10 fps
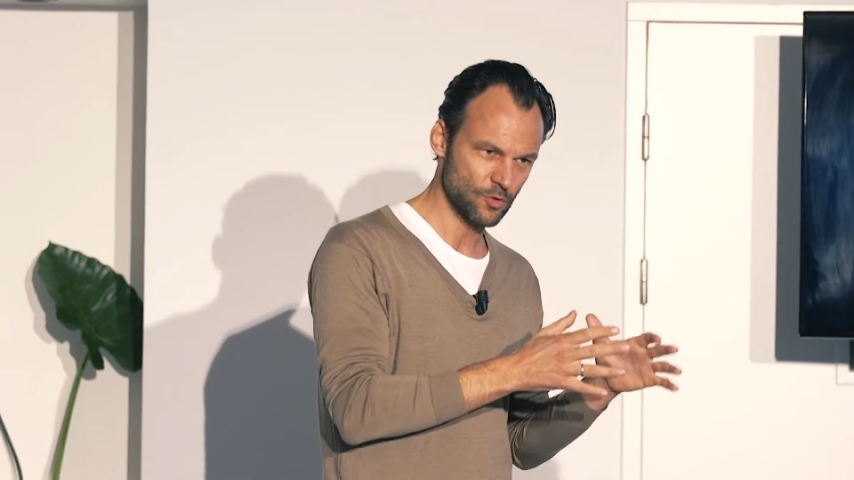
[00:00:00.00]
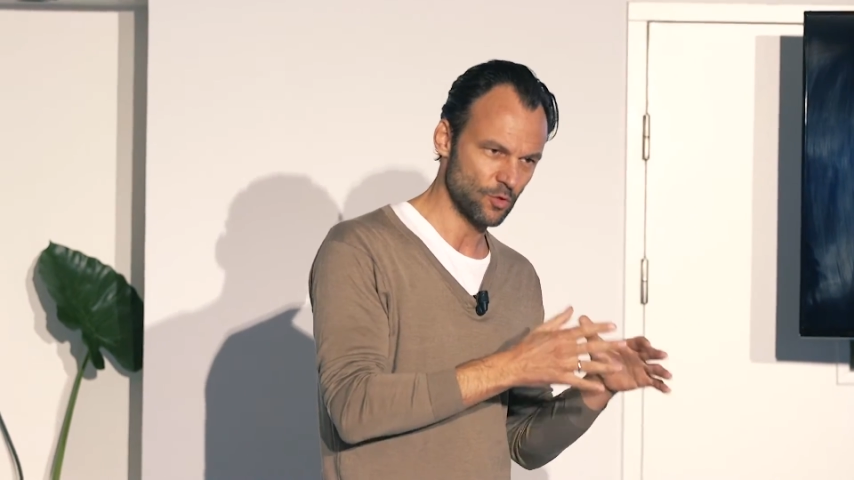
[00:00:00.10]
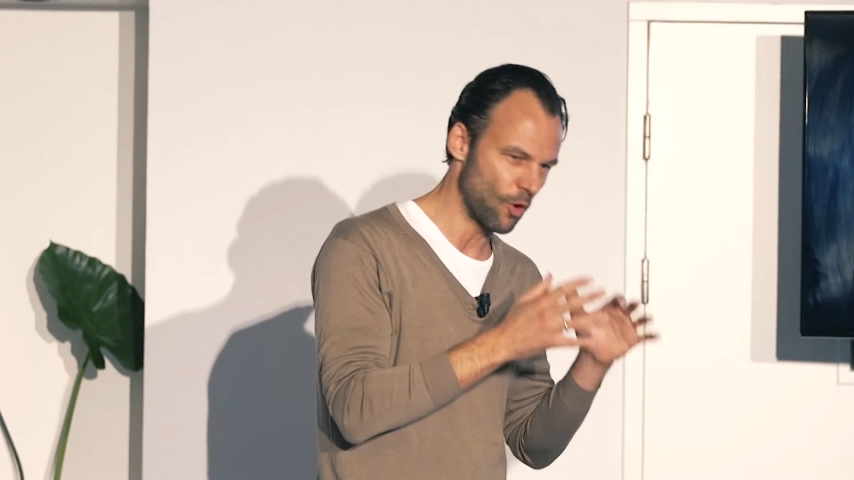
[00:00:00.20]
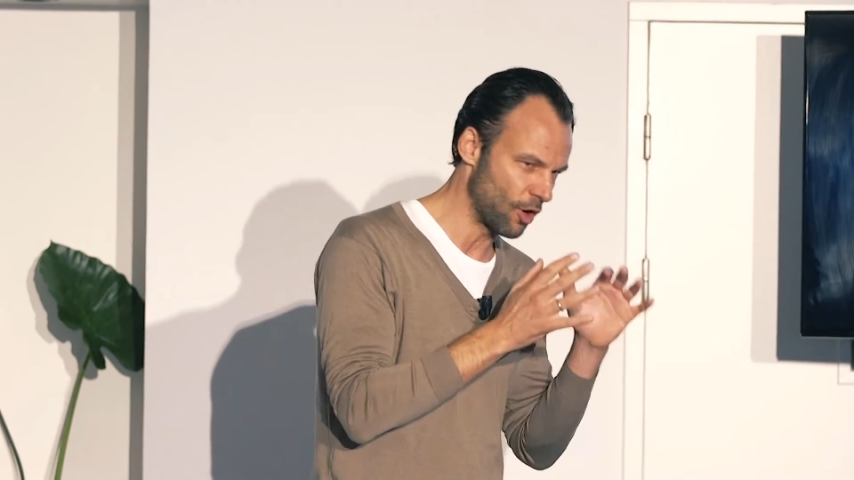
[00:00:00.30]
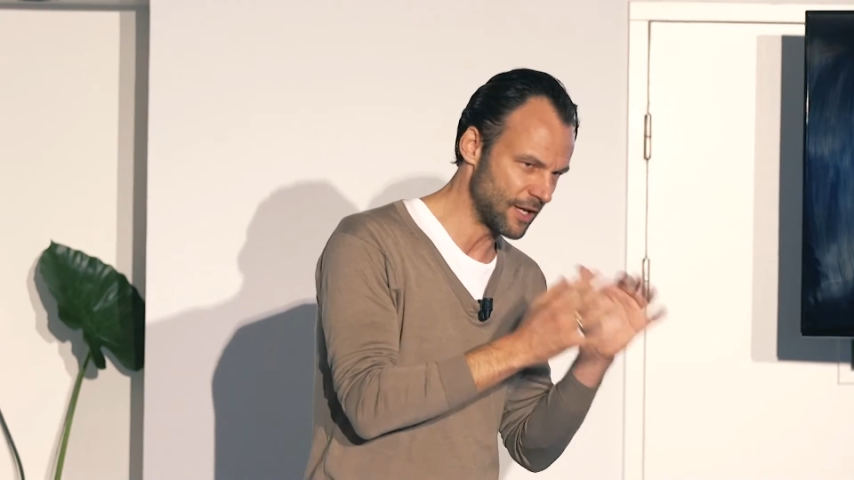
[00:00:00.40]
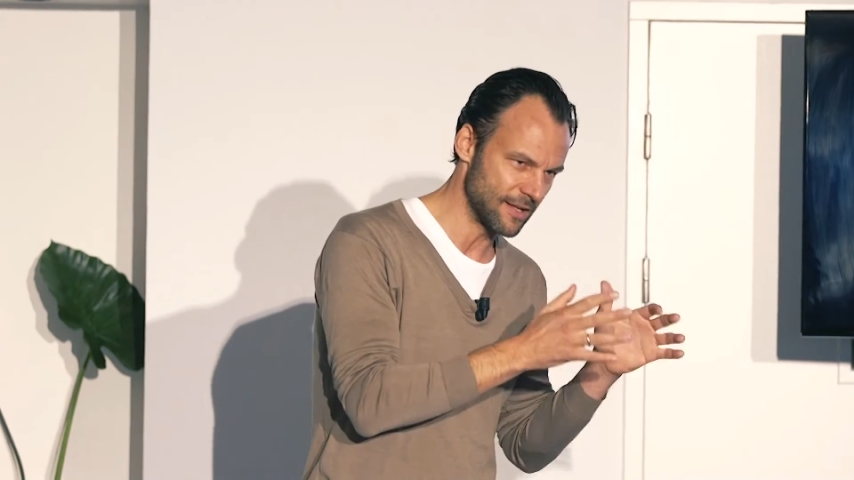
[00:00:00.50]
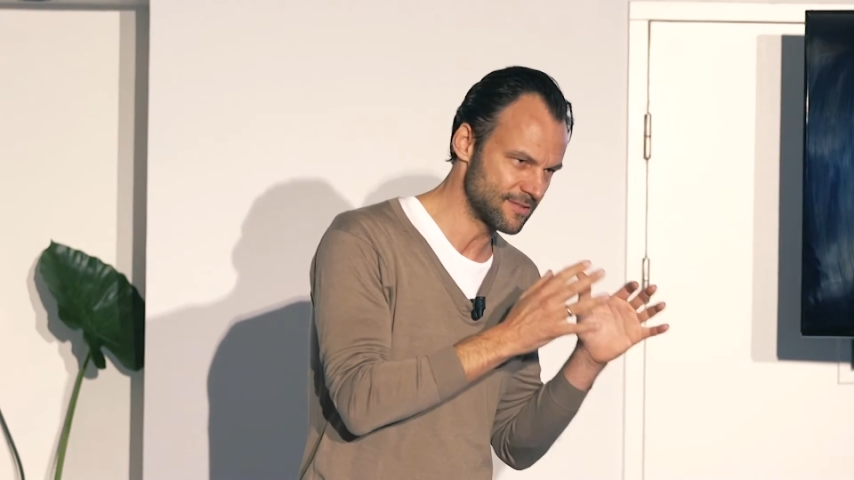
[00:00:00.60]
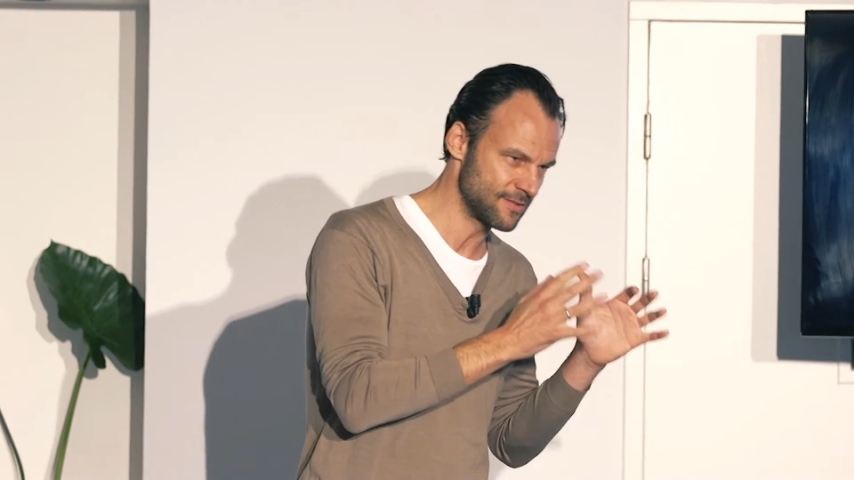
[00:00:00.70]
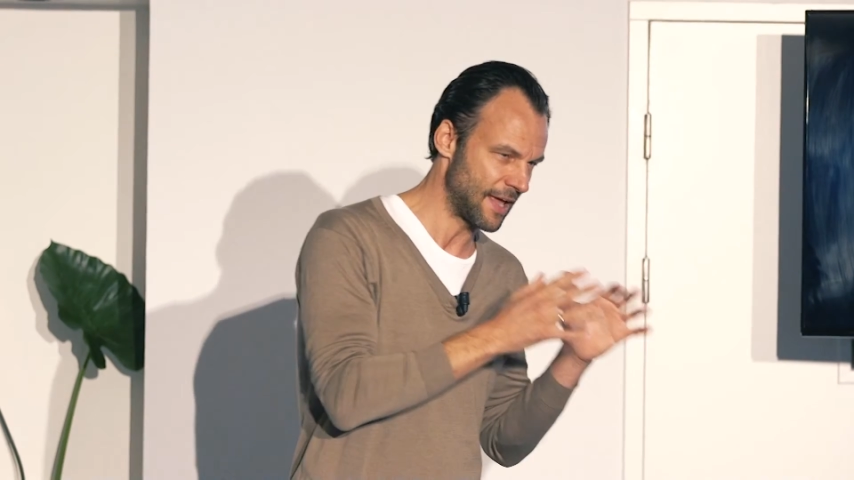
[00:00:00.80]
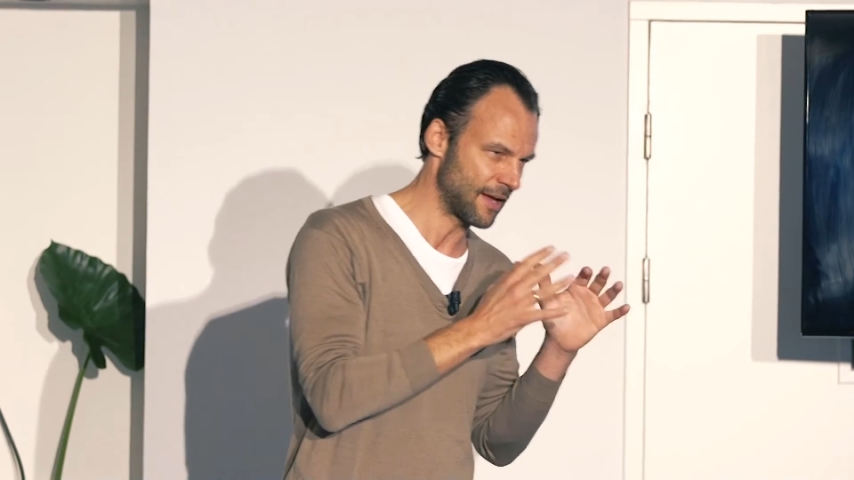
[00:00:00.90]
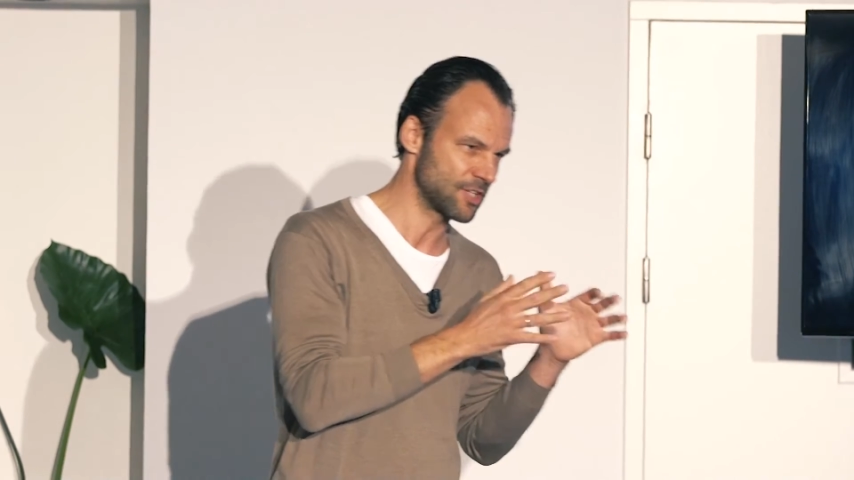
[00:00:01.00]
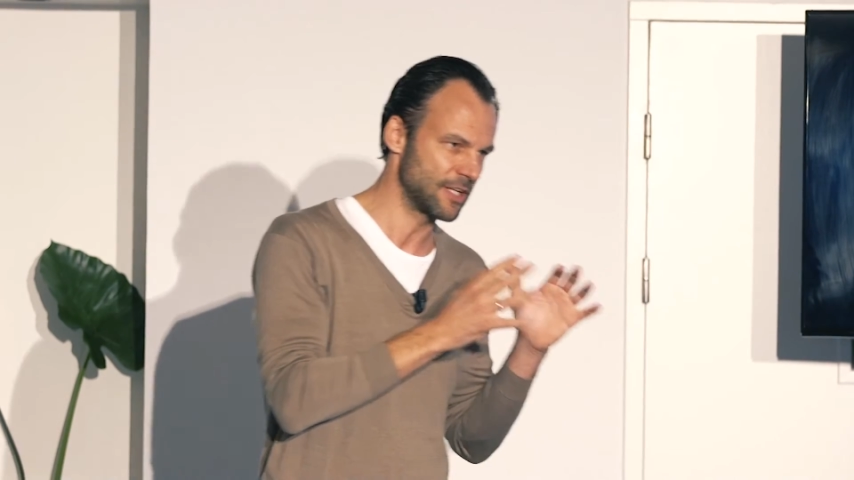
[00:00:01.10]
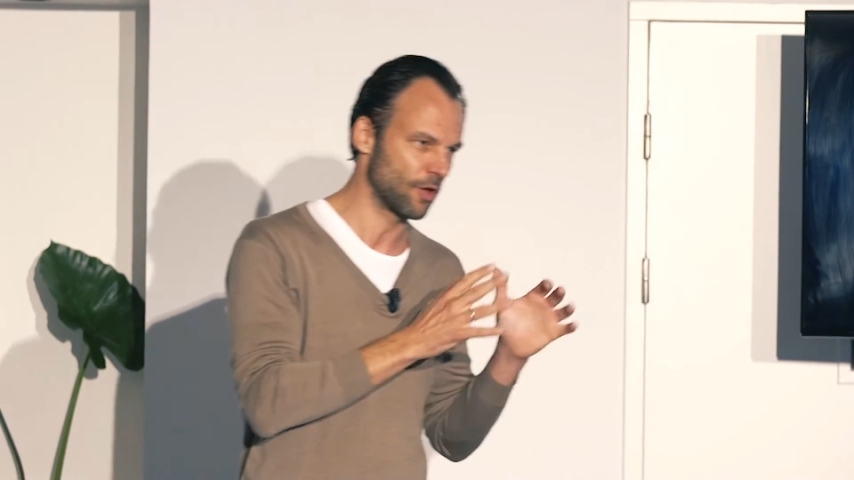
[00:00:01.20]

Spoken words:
Too early is actually